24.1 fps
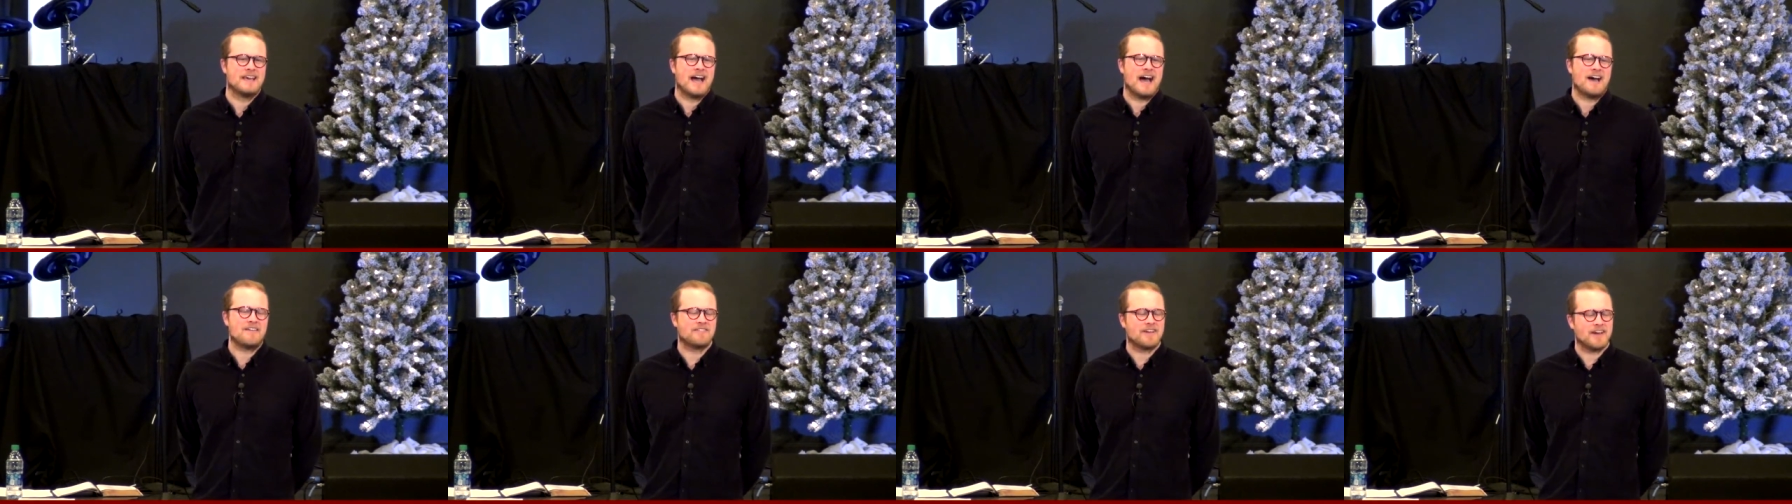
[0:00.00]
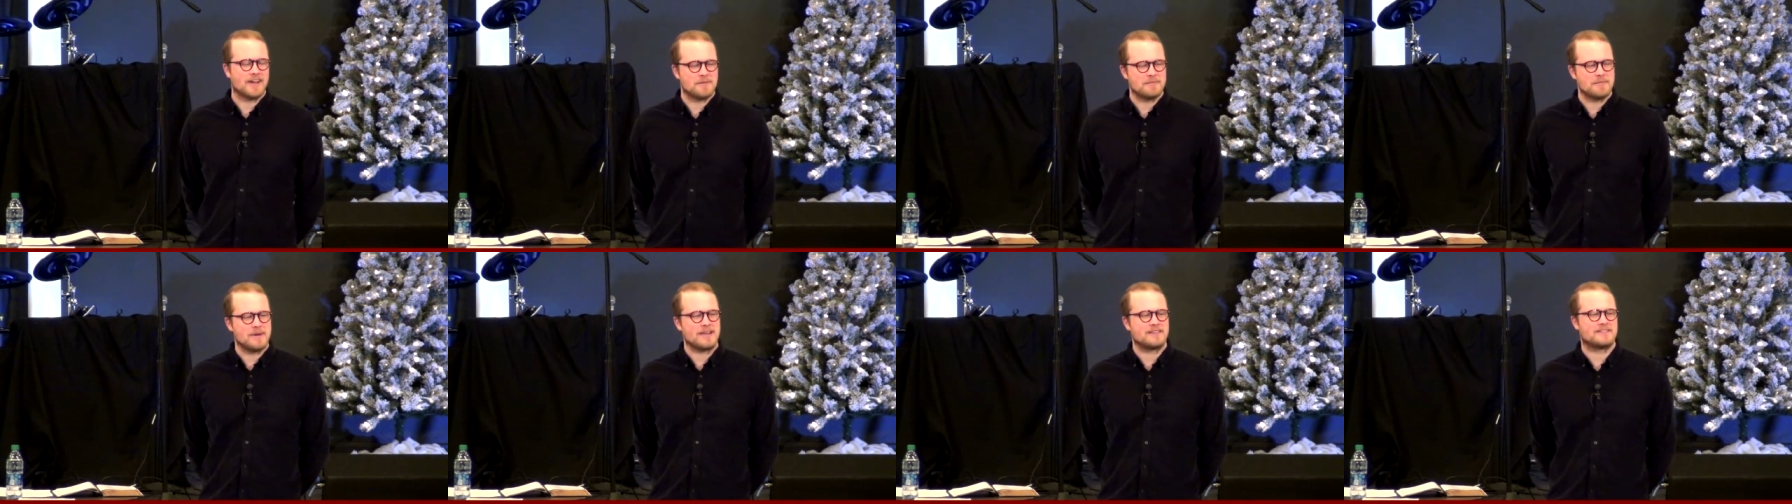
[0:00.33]
I've
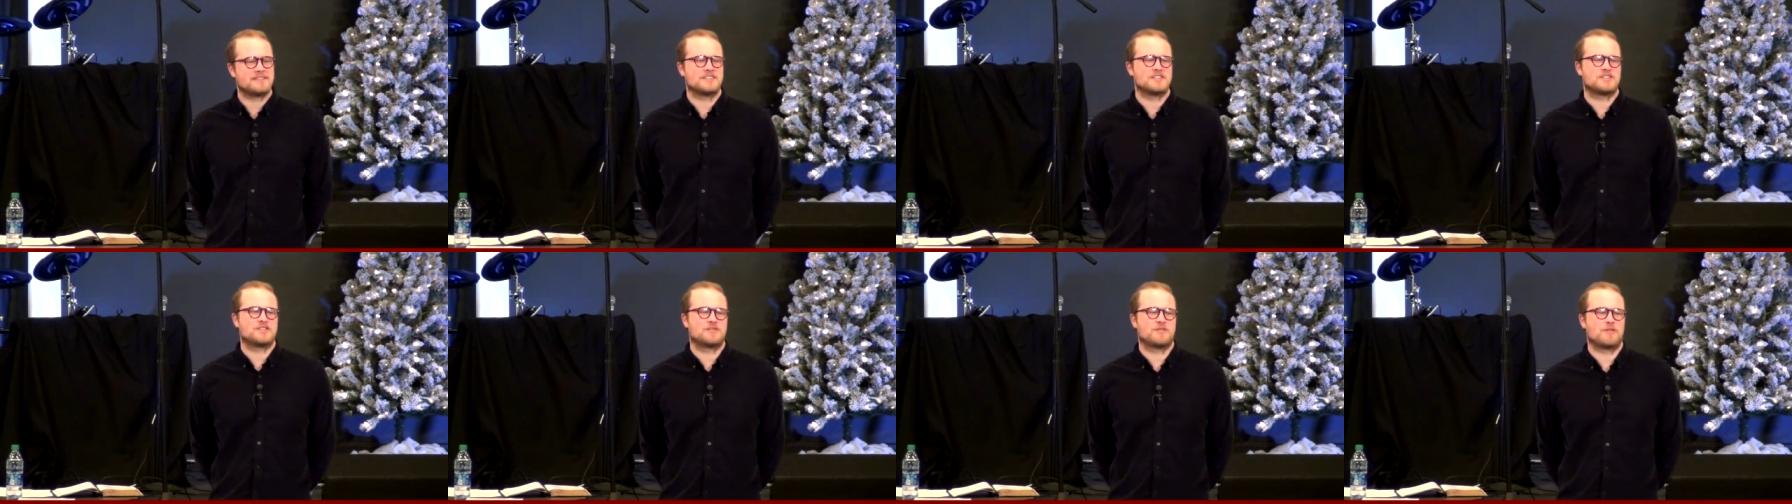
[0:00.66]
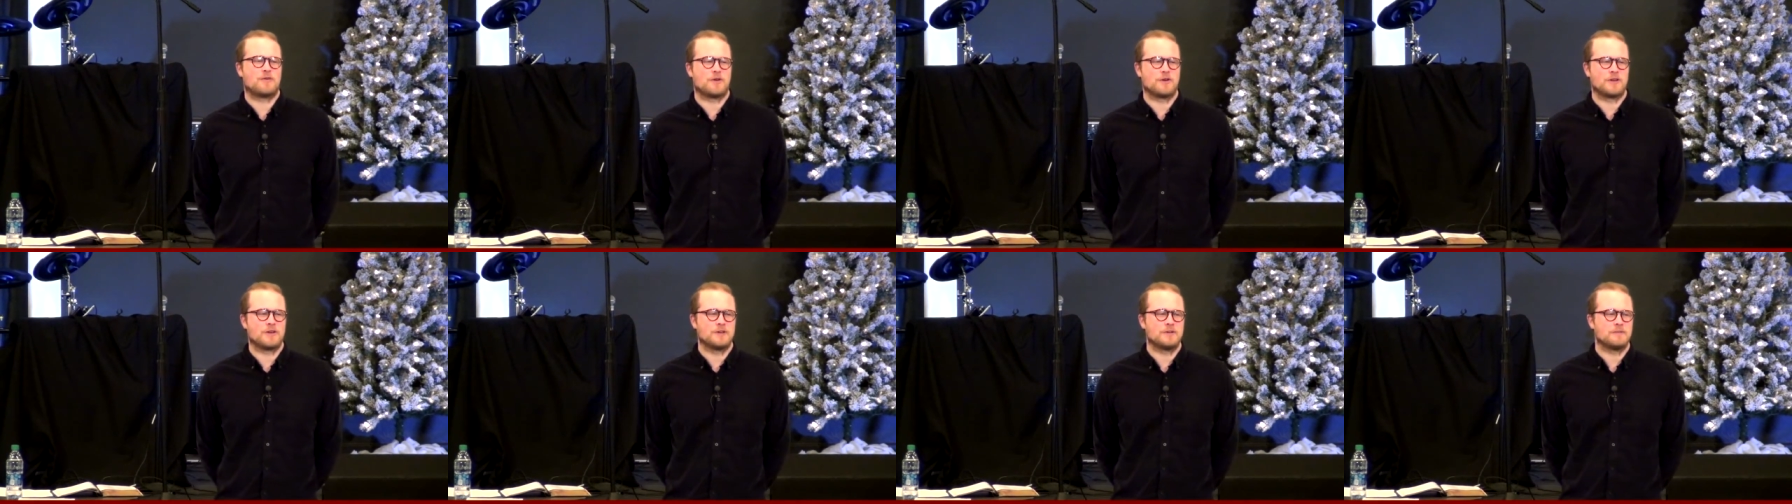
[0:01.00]
got a message
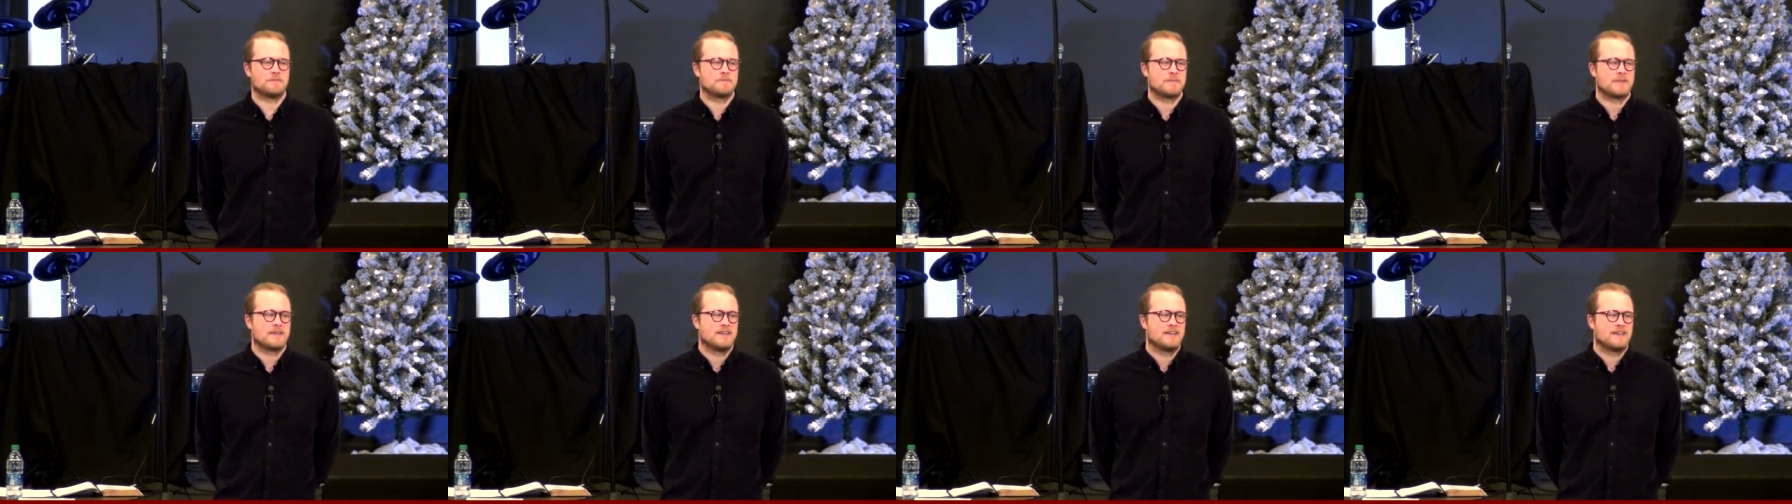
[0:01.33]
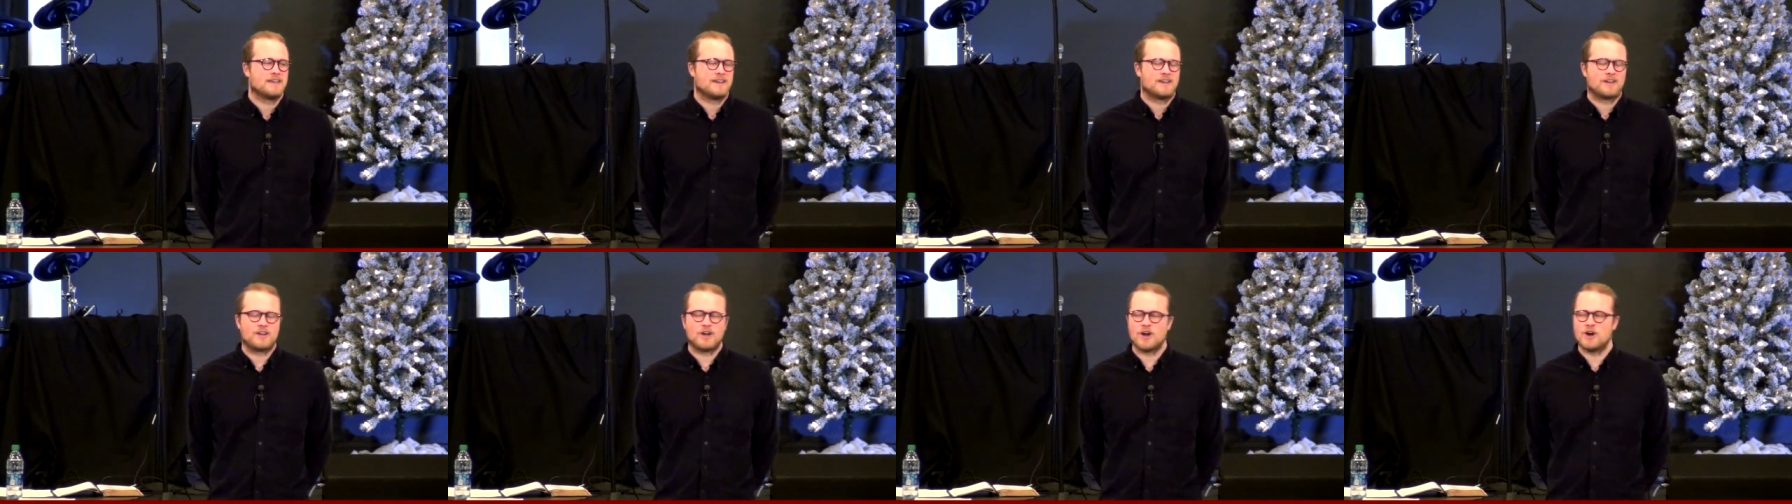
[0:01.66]
for you
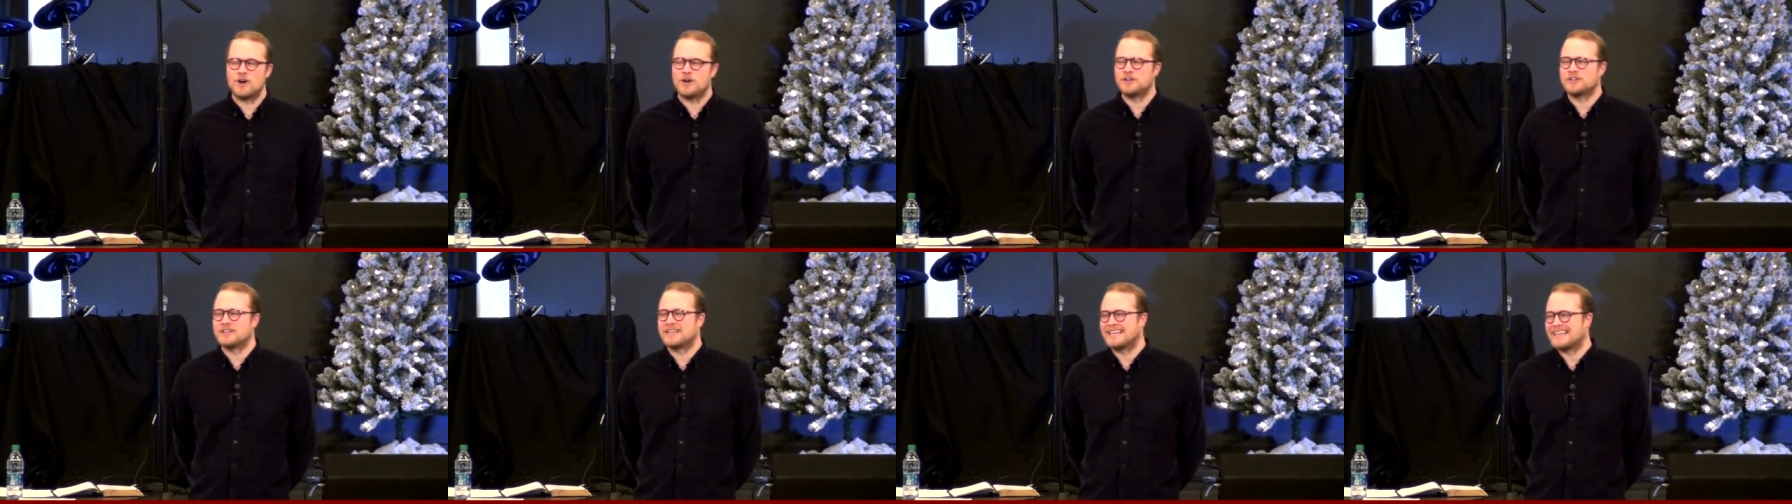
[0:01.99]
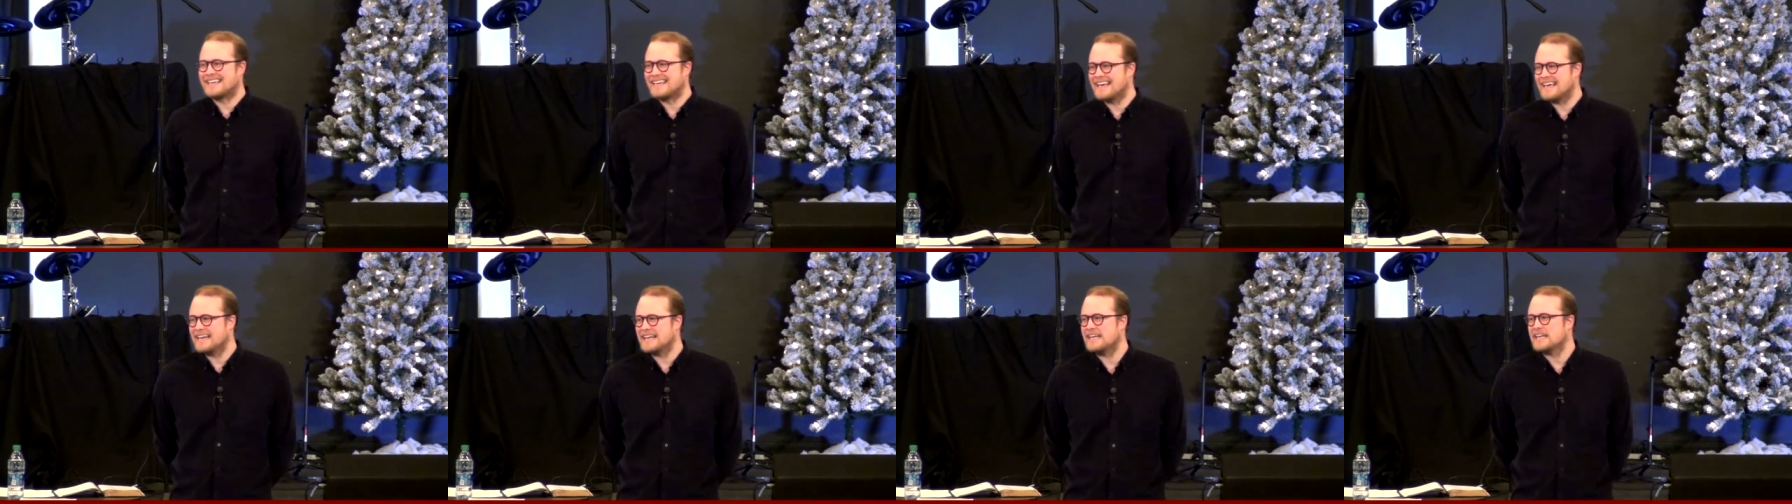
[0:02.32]
called
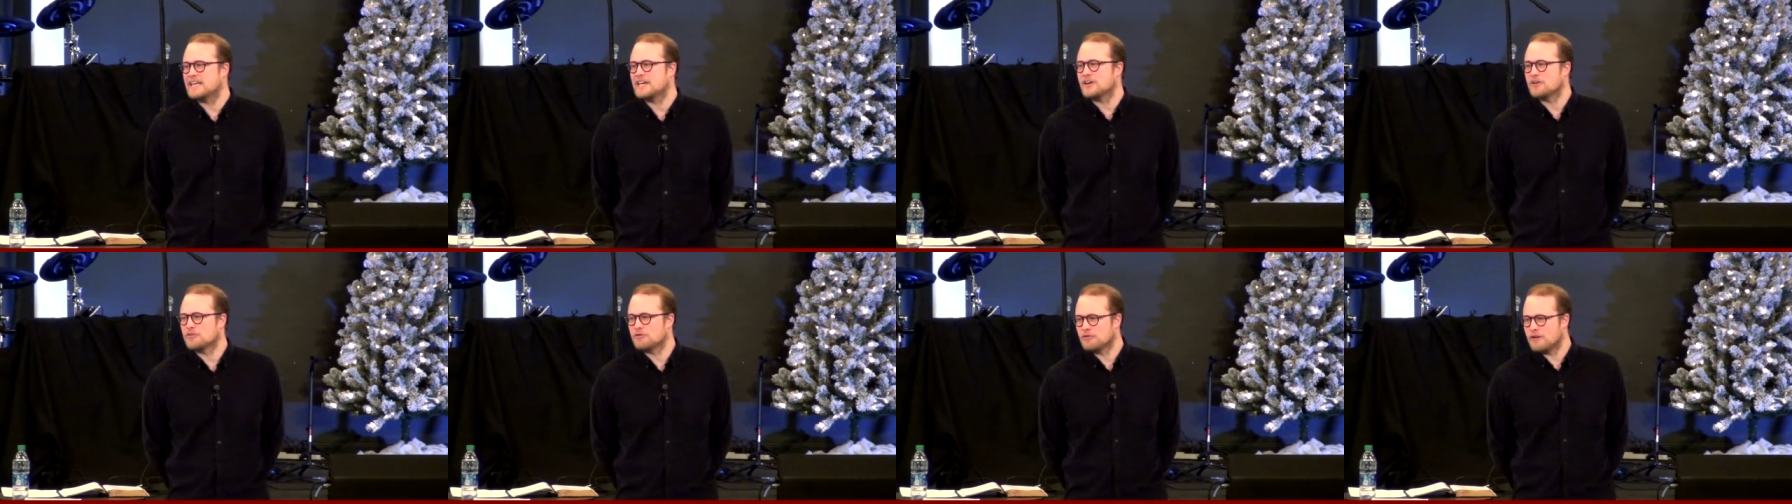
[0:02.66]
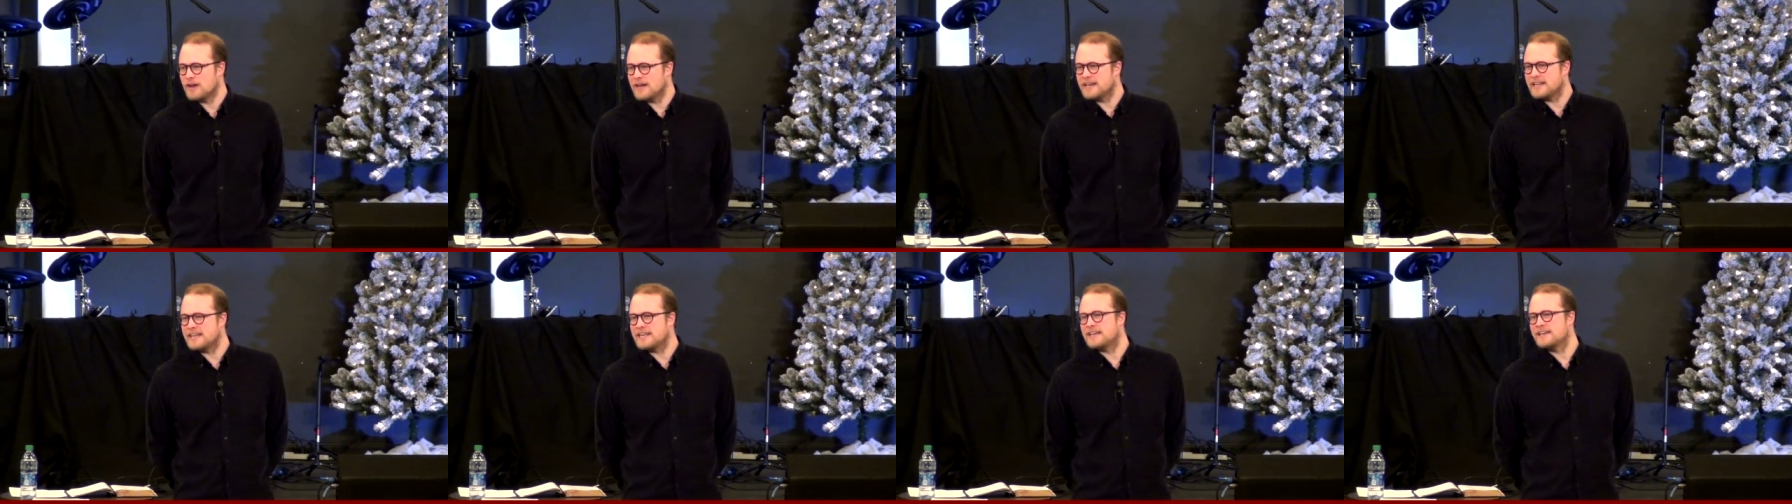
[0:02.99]
Getting
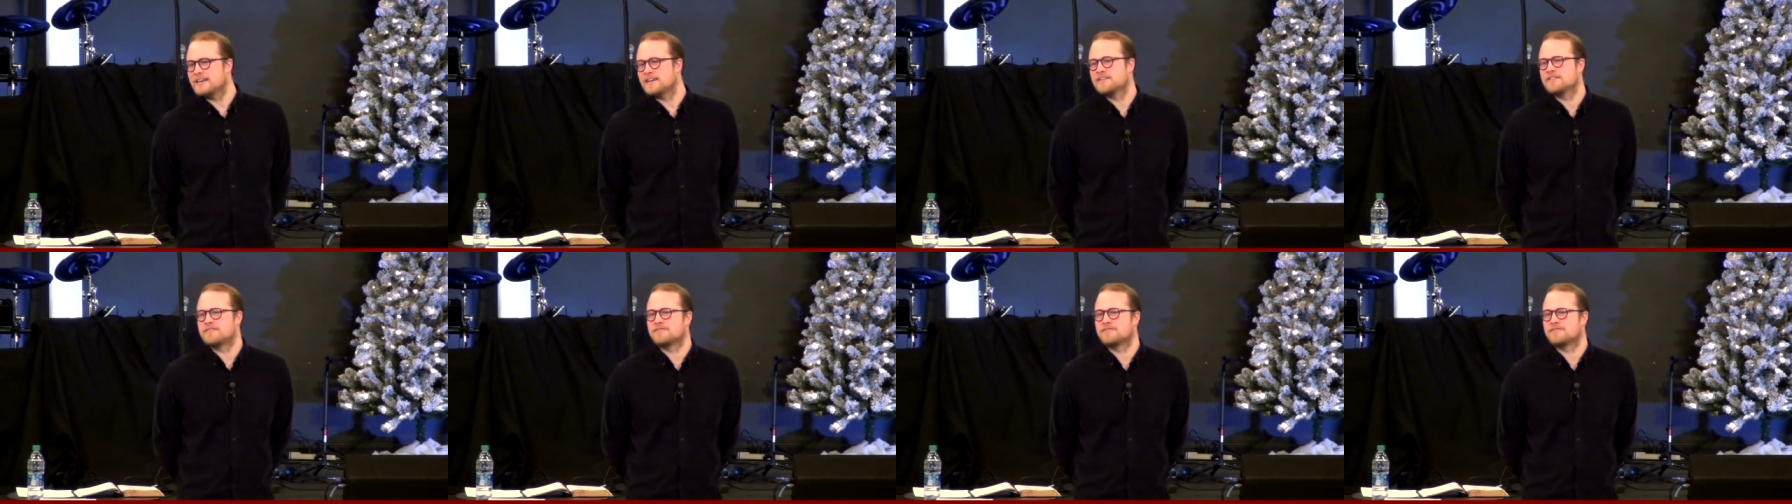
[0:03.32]
Ready